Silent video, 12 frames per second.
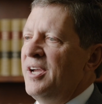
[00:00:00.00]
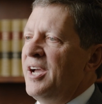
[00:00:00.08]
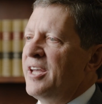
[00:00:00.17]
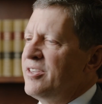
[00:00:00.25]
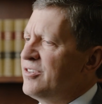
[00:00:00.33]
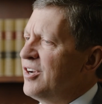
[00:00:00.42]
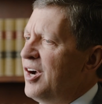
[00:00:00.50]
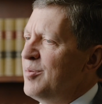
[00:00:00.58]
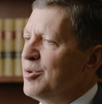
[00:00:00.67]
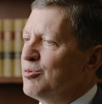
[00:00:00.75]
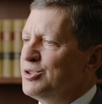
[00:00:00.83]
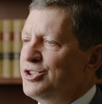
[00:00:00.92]
At the time,
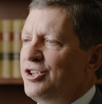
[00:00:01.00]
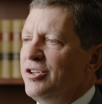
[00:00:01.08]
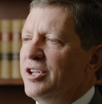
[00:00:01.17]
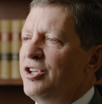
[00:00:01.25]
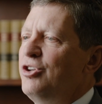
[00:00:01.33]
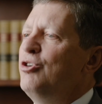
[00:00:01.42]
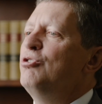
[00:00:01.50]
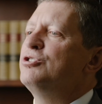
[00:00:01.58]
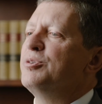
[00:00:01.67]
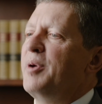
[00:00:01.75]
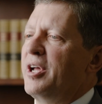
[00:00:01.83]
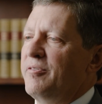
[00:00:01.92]
there was still a
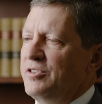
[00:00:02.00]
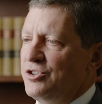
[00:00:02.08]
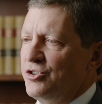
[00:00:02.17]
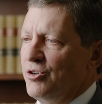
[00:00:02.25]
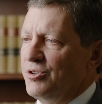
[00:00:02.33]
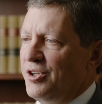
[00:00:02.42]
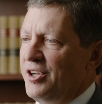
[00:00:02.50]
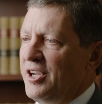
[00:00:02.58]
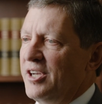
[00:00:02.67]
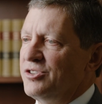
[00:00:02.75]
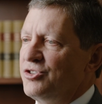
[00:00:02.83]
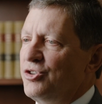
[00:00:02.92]
huge amount of uncertainty
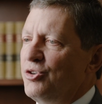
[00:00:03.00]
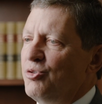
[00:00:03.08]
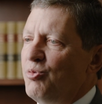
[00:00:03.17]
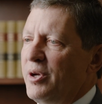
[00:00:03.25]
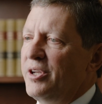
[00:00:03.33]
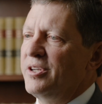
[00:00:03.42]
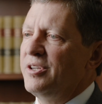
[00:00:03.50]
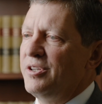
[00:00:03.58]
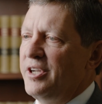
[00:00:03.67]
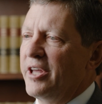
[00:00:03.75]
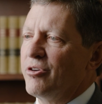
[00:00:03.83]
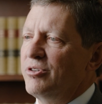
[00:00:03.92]
as to when
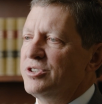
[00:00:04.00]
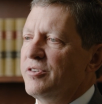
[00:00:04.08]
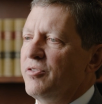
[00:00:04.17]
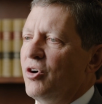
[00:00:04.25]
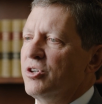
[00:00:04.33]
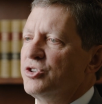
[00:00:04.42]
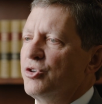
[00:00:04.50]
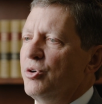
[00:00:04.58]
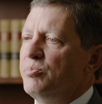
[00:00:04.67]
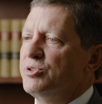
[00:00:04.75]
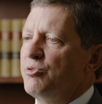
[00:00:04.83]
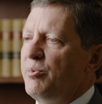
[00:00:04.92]
gatherings of large
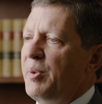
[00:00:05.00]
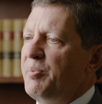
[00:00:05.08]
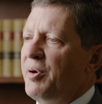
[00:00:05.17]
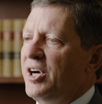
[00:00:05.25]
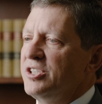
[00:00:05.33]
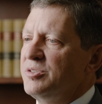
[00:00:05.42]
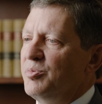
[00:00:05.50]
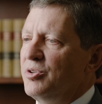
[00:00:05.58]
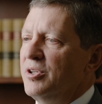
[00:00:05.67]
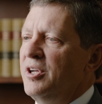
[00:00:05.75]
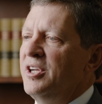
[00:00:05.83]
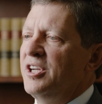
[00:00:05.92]
groups would be
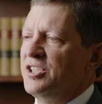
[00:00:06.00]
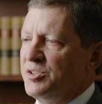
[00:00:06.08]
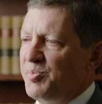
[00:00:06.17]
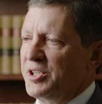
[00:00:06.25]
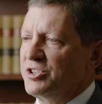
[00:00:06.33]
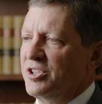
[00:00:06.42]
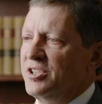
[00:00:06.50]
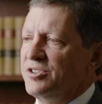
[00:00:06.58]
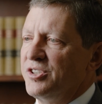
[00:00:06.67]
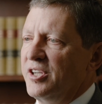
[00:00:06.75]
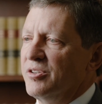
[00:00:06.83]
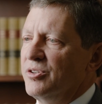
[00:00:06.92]
possible, especially in
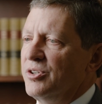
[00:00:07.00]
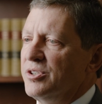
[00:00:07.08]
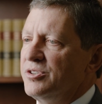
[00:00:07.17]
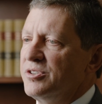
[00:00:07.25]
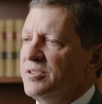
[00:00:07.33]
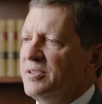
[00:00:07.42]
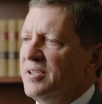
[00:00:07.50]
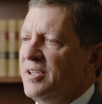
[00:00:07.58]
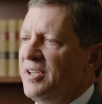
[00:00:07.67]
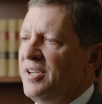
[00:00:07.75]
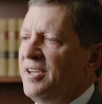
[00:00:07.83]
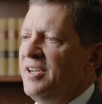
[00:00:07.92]
St. Louis.
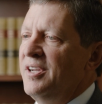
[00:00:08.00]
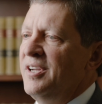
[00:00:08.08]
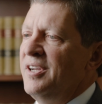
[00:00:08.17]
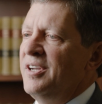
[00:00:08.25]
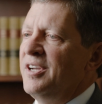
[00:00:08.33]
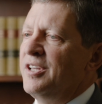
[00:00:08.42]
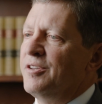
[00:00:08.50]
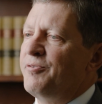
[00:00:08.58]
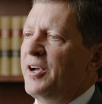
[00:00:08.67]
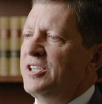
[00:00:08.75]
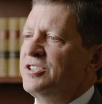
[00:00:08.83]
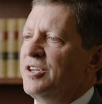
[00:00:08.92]
In the
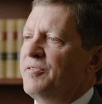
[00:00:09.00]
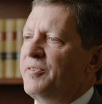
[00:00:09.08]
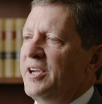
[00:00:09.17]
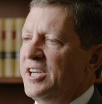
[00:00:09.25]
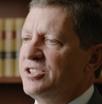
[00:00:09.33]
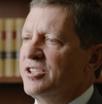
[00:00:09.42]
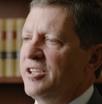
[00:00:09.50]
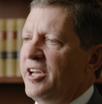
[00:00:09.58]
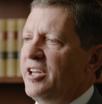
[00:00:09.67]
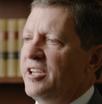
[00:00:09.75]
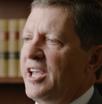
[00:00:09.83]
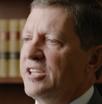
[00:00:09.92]
face of
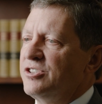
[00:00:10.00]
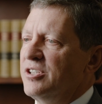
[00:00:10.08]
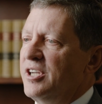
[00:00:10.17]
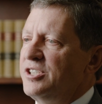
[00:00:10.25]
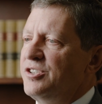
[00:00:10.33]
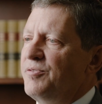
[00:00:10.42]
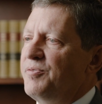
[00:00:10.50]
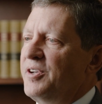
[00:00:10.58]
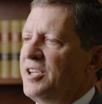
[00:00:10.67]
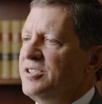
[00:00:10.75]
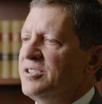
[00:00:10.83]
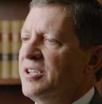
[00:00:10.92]
escalating cancellation
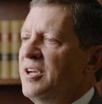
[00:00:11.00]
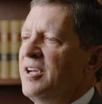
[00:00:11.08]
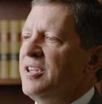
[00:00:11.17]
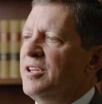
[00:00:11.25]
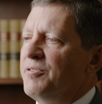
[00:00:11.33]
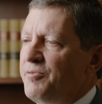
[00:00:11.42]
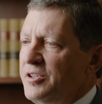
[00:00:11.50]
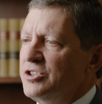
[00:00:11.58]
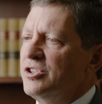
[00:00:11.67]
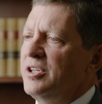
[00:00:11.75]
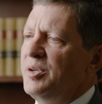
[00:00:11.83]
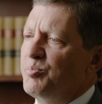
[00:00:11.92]
fees, the
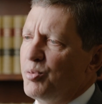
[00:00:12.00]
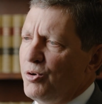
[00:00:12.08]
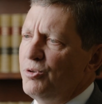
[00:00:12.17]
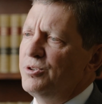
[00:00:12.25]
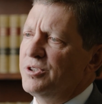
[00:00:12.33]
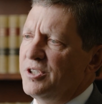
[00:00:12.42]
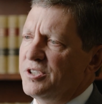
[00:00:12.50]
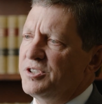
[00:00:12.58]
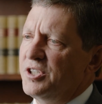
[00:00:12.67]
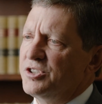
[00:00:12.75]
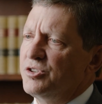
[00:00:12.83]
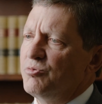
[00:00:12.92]
fiscally prudent
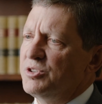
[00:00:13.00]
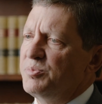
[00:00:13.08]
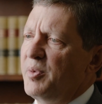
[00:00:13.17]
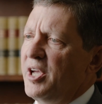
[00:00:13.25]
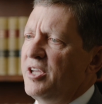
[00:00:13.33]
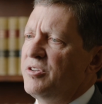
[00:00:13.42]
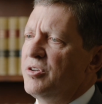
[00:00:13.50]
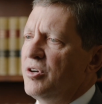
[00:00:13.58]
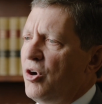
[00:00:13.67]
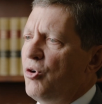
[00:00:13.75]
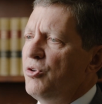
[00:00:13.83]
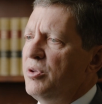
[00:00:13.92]
decision was made to
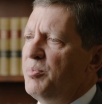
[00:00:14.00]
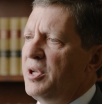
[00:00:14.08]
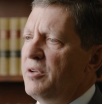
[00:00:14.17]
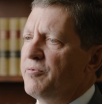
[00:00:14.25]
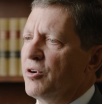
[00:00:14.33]
hold the meeting